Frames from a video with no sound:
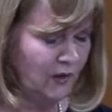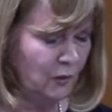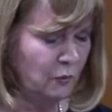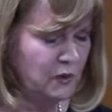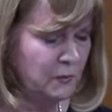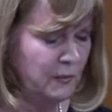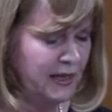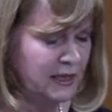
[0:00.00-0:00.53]

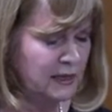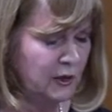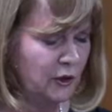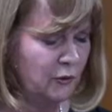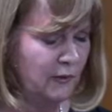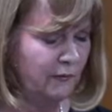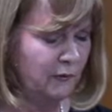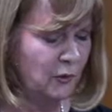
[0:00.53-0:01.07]
was based on
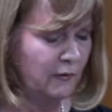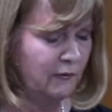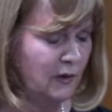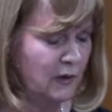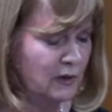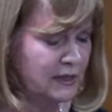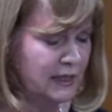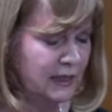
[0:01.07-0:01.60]
a review of
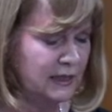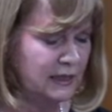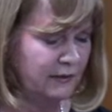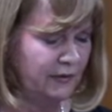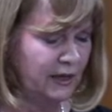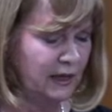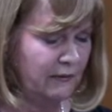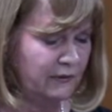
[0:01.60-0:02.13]
all
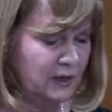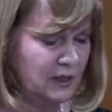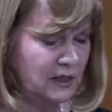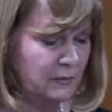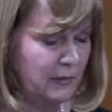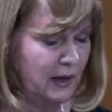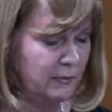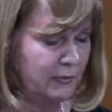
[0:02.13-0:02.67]
scientific
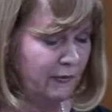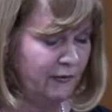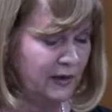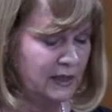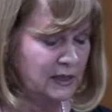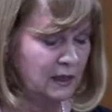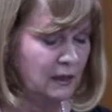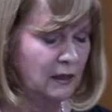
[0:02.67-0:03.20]
evidence by
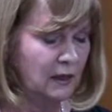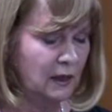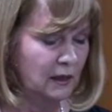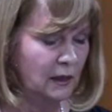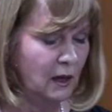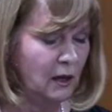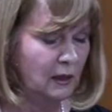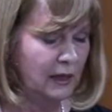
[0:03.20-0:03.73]
Professor
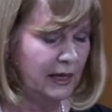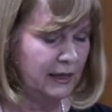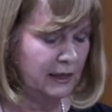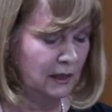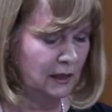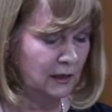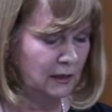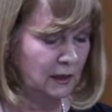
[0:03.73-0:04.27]
Carl
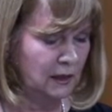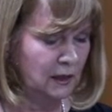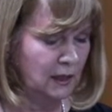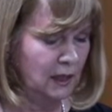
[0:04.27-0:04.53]
Hennigan,